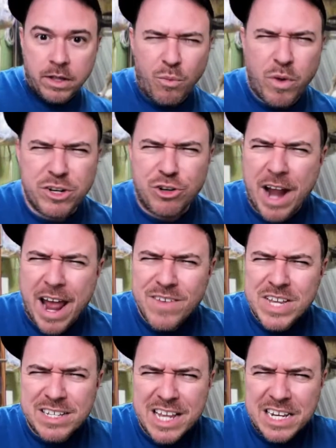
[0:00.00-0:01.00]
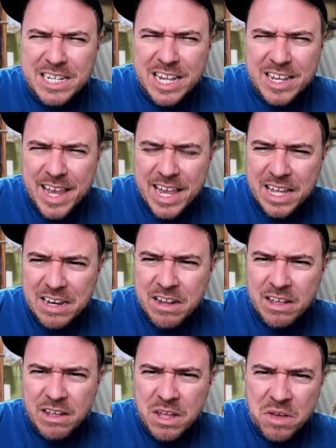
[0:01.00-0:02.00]
with Travis Etienne.
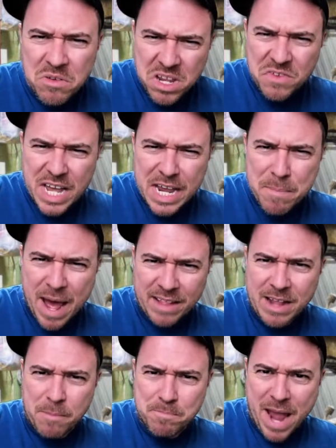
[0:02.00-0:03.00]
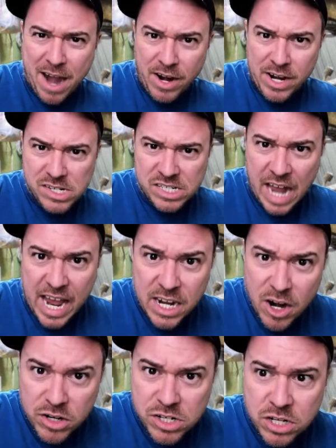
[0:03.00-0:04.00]
Who do you need back there? Barry
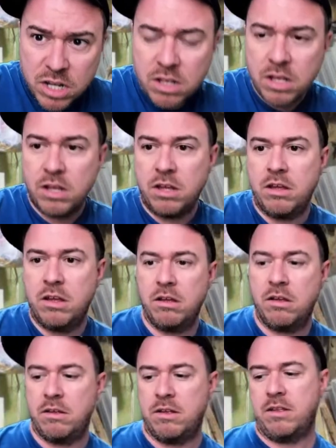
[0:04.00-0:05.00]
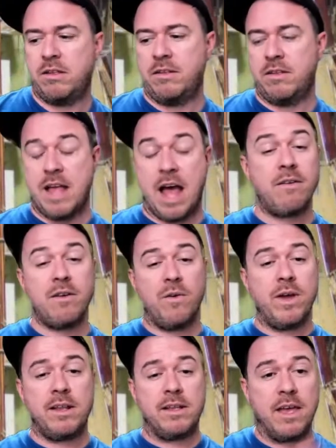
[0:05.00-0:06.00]
Sanders? I'll go
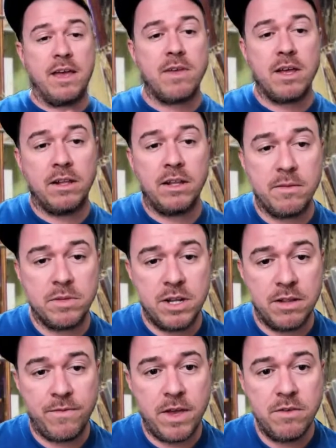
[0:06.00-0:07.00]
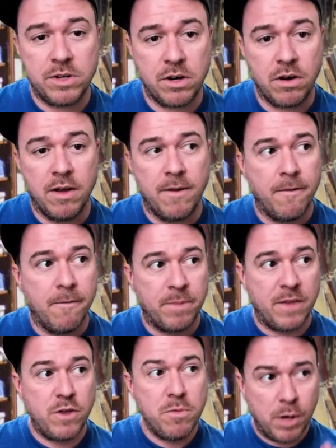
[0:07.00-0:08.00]
ahead and give you a glimpse to the future.
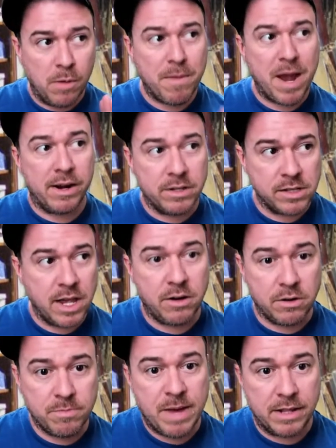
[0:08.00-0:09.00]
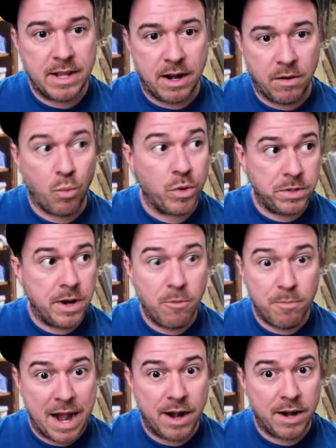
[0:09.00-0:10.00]
If you put Barry Sanders back there with no
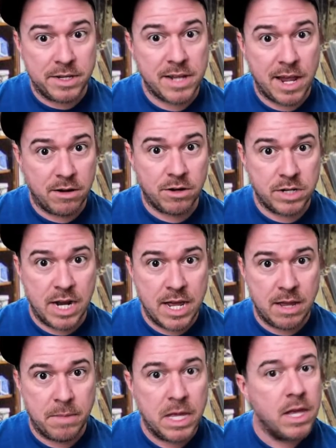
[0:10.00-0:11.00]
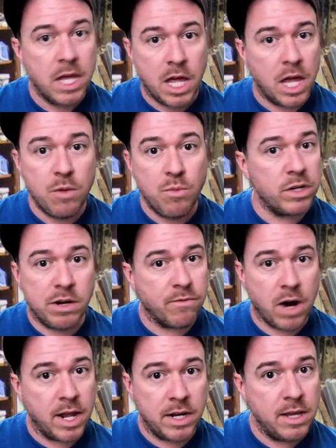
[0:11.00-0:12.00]
Barry Sanders name, he wouldn't have
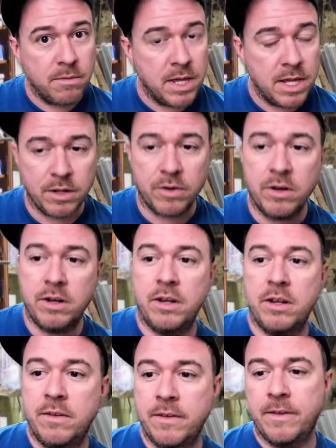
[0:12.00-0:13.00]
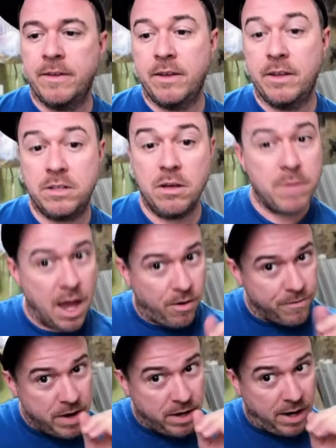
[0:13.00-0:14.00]
ran him either. Some of y'all
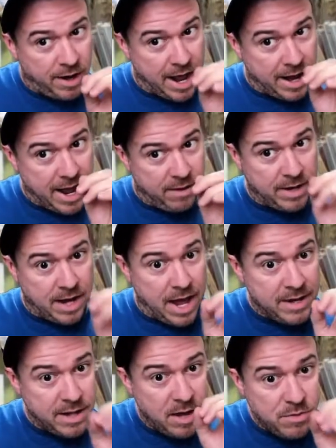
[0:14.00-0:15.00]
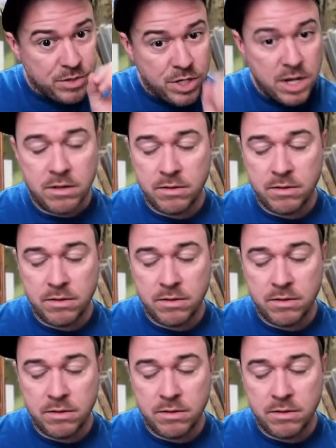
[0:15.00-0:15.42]
are figuring that out now. I told you.